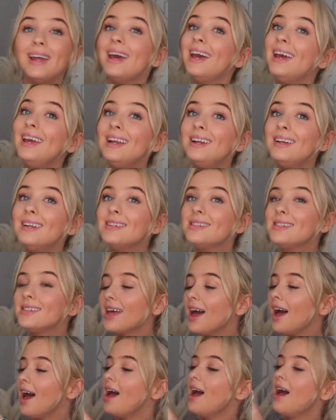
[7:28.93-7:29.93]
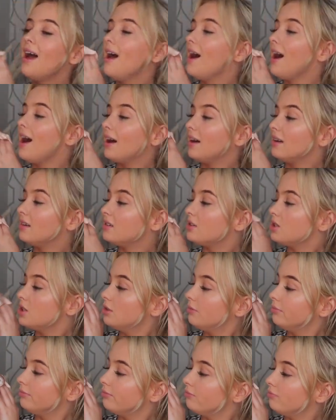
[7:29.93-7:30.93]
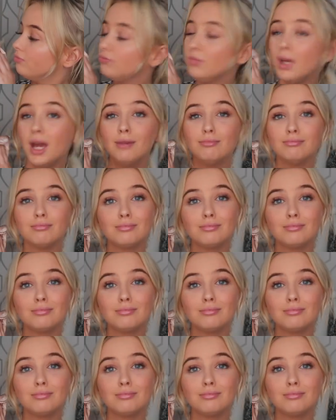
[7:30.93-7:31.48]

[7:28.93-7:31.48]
heels and yeah.